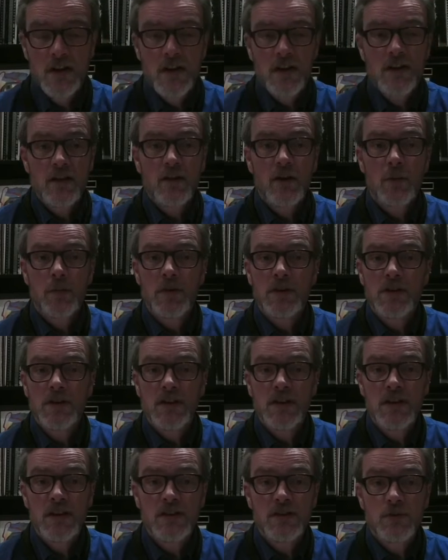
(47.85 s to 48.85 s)
their
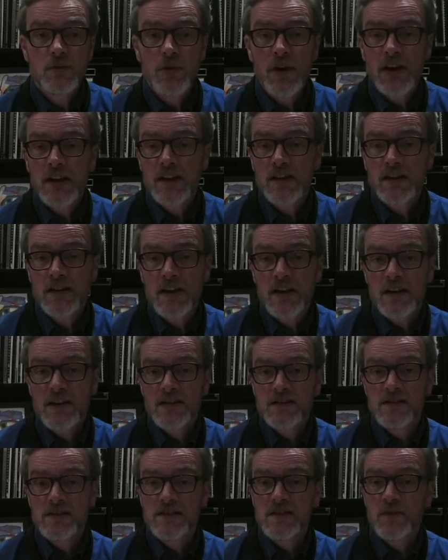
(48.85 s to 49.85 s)
ability to
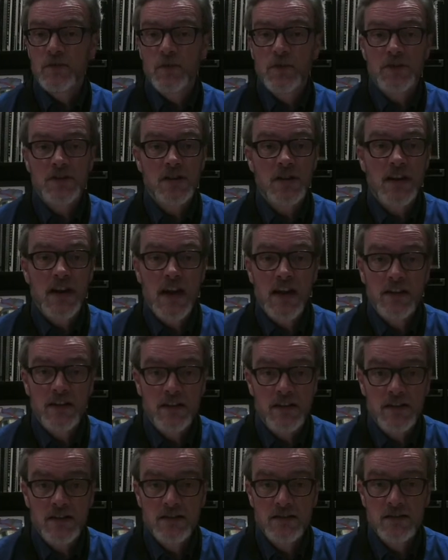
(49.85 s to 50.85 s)
recognize different
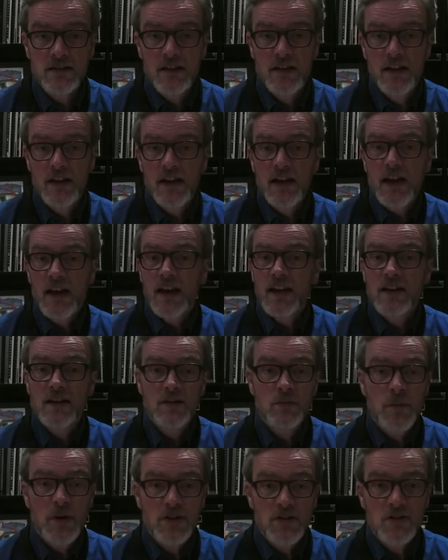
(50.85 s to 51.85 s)
tonalities, and
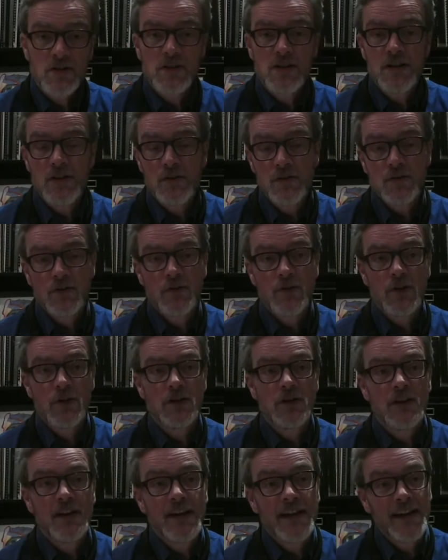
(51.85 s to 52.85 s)
especially
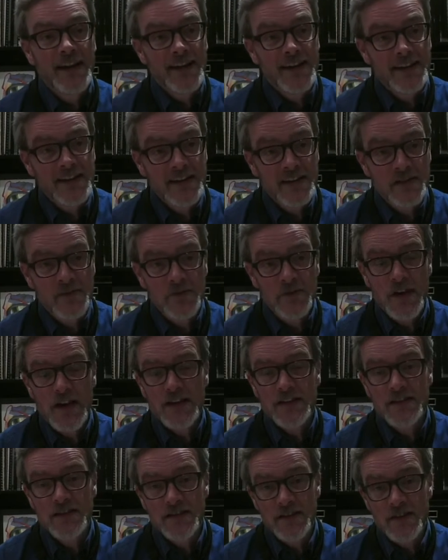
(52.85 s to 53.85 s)
useful and, in
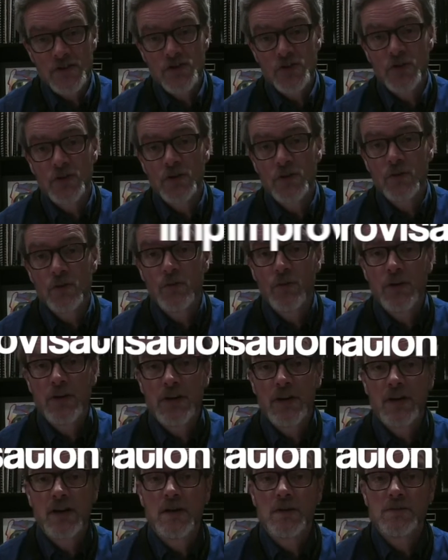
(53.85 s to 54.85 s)
fact, essential when
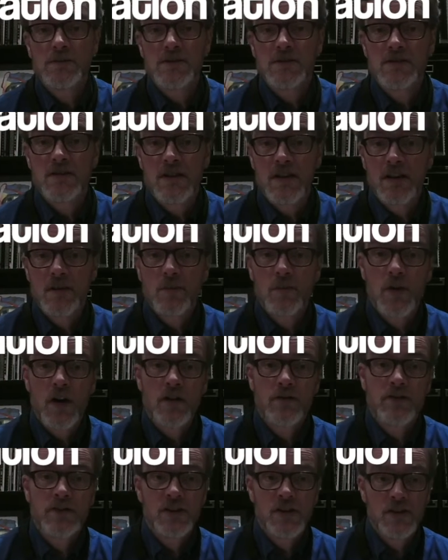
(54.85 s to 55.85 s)
it comes to
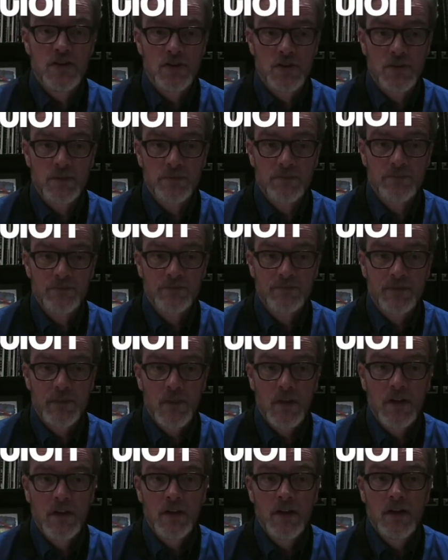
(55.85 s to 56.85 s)
improvisation.
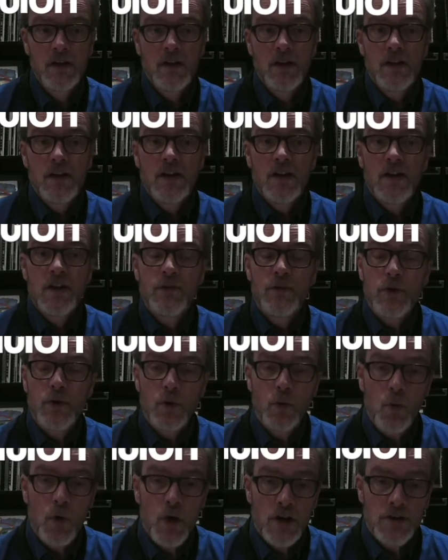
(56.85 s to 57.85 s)
If
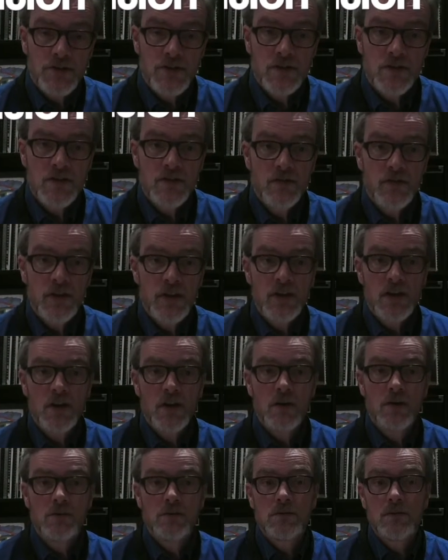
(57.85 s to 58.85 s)
you're watching this
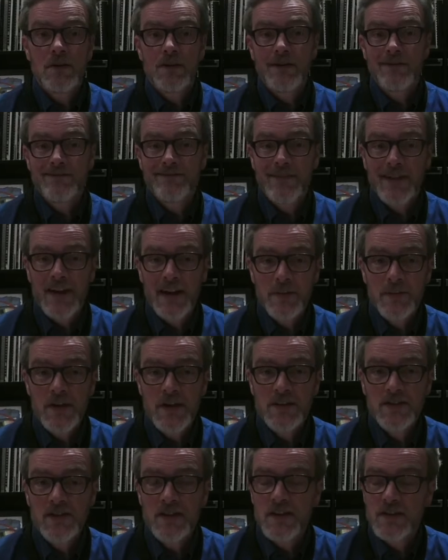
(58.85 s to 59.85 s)
video I'm
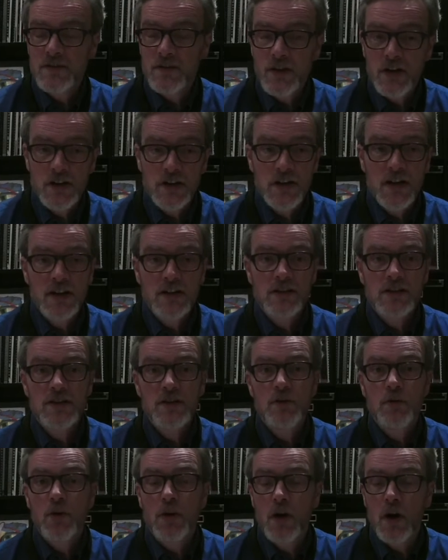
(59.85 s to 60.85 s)
guessing it's very likely
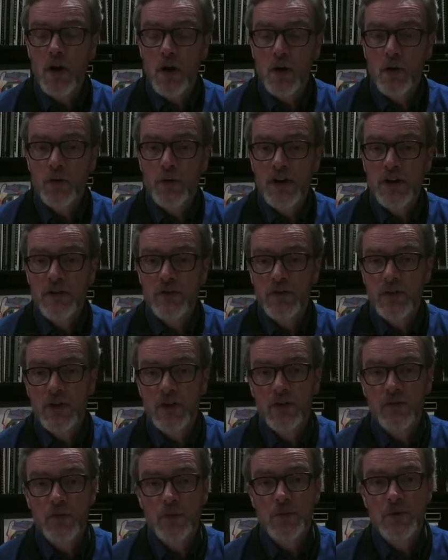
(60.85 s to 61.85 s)
you are already
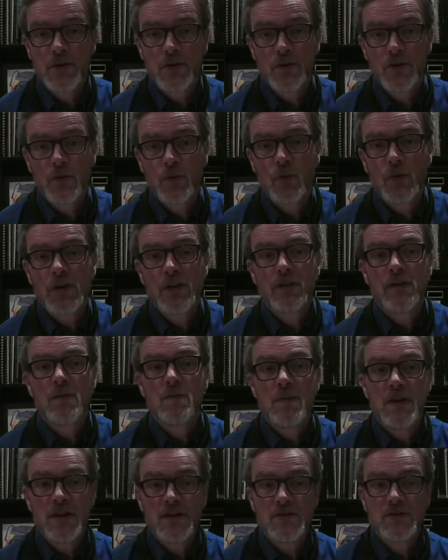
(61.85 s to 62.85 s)
very familiar with the
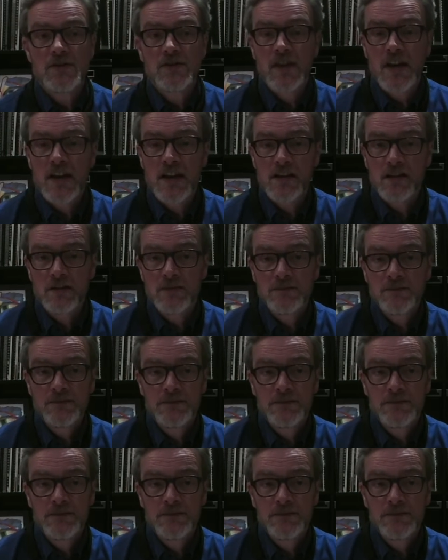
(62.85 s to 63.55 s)
major scale.